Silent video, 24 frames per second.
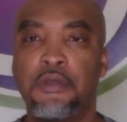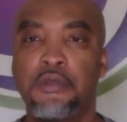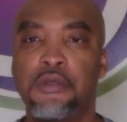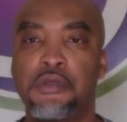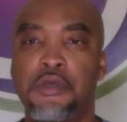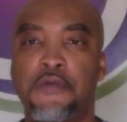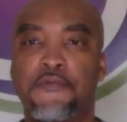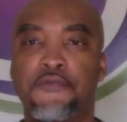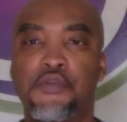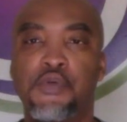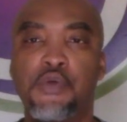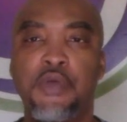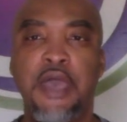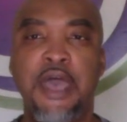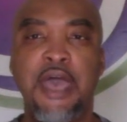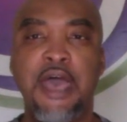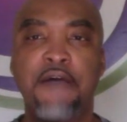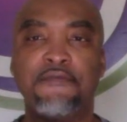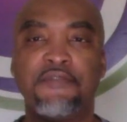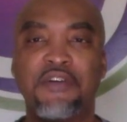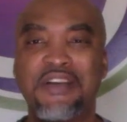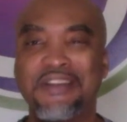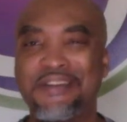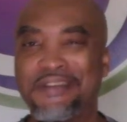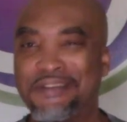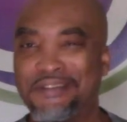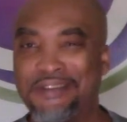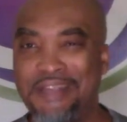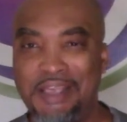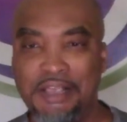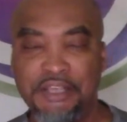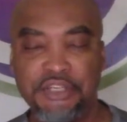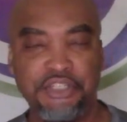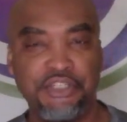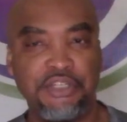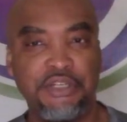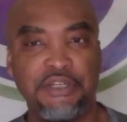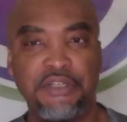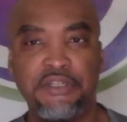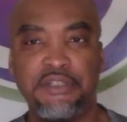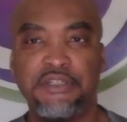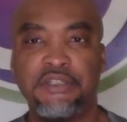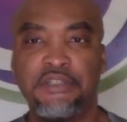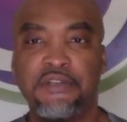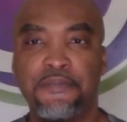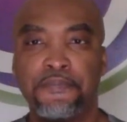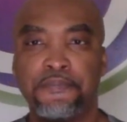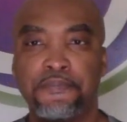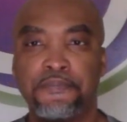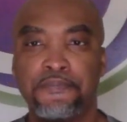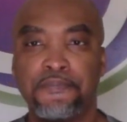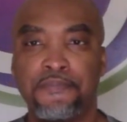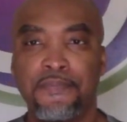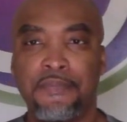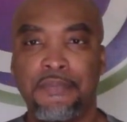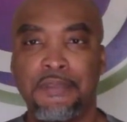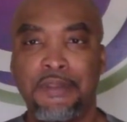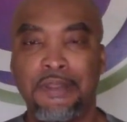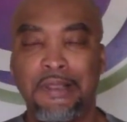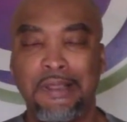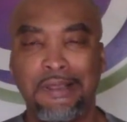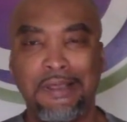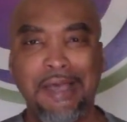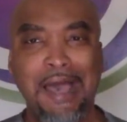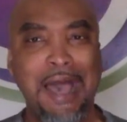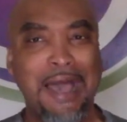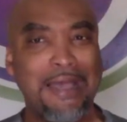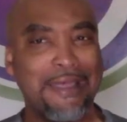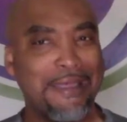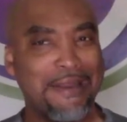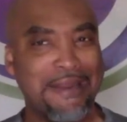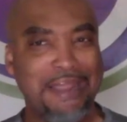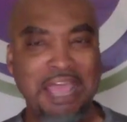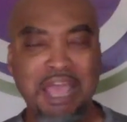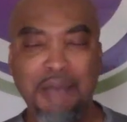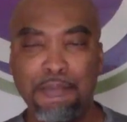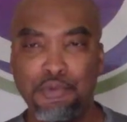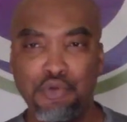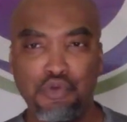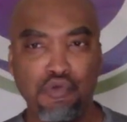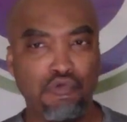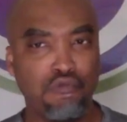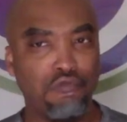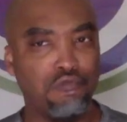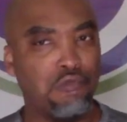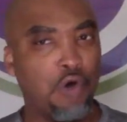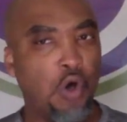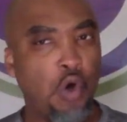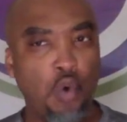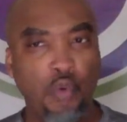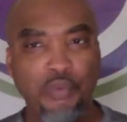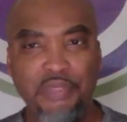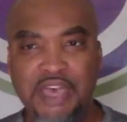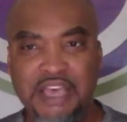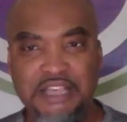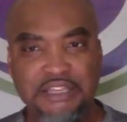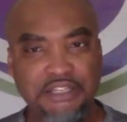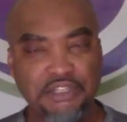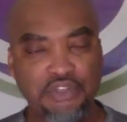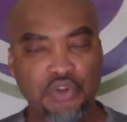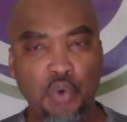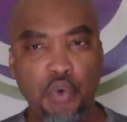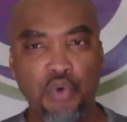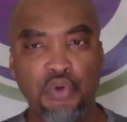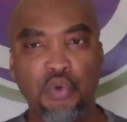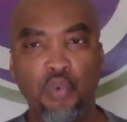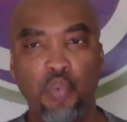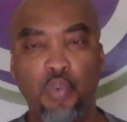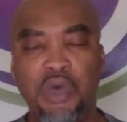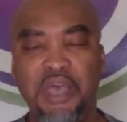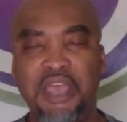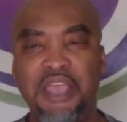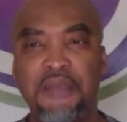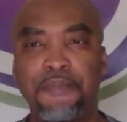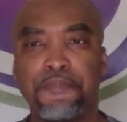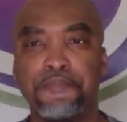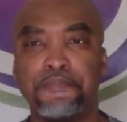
If you have addictions, God can help you roll that stone away.